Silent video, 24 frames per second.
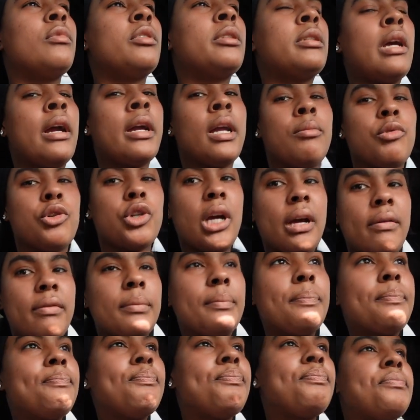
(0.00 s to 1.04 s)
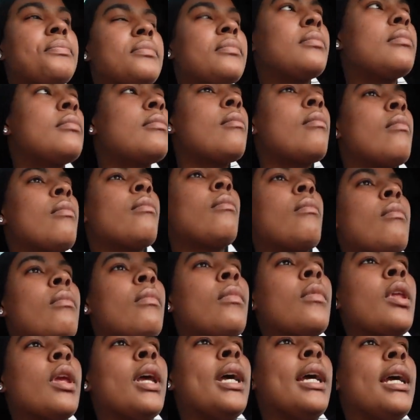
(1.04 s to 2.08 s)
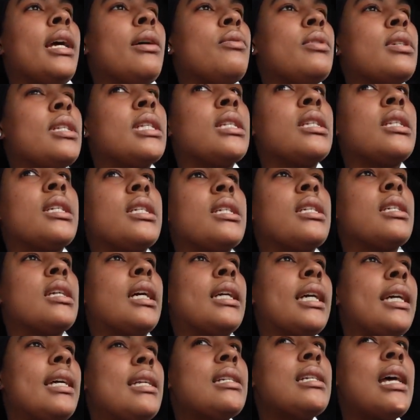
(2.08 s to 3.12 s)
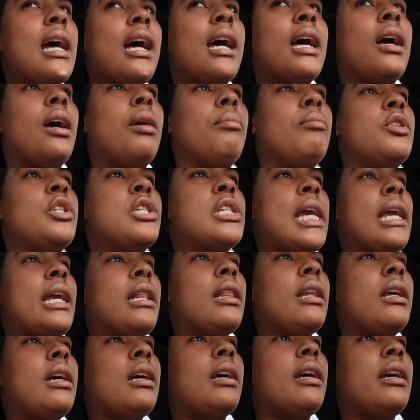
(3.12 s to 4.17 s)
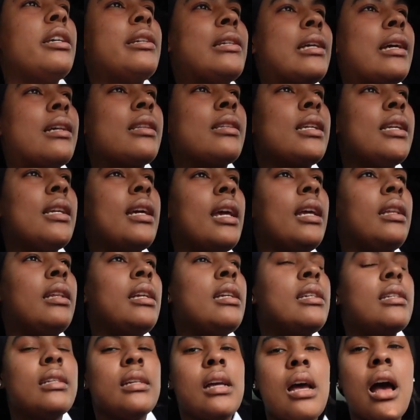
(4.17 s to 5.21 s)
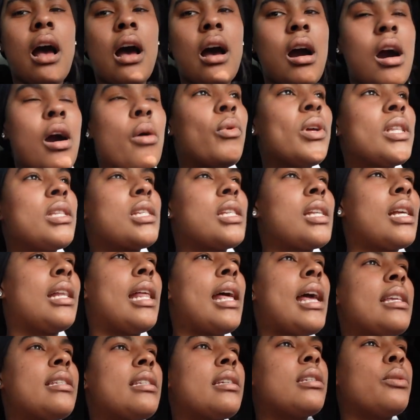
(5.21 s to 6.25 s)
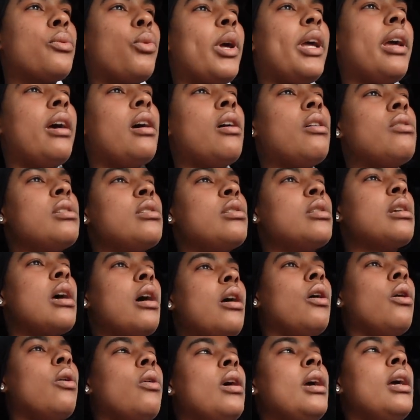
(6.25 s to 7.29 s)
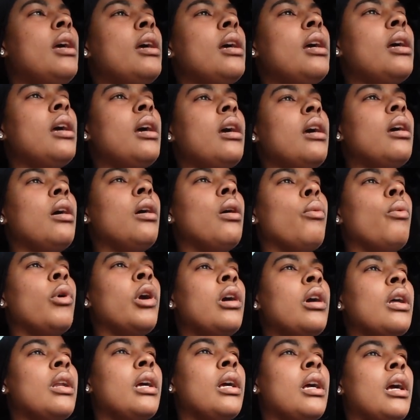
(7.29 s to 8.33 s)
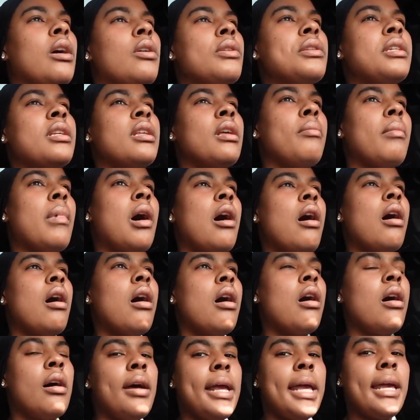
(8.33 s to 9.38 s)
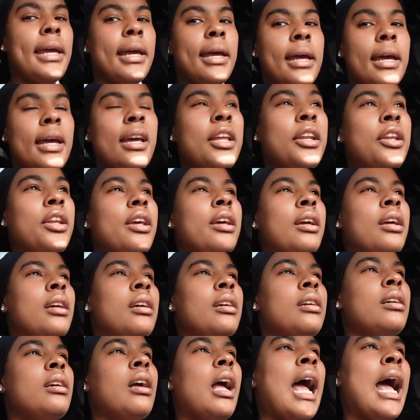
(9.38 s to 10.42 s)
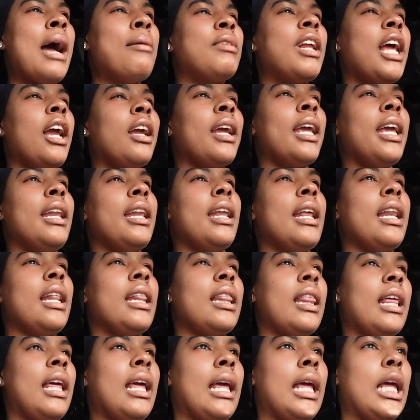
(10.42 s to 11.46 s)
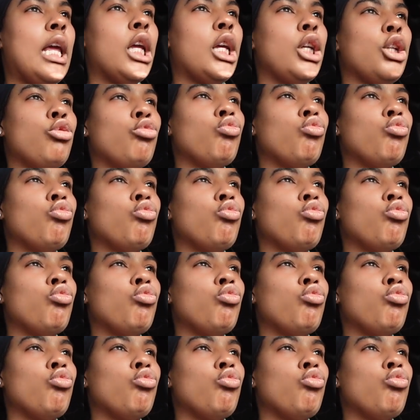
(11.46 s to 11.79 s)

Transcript: sorry, I'm driving. And it was just a good time. Jayla, Ashanti, and Lisa all went to the class as well. So we're gonna go to the mall, and I'm not getting anything,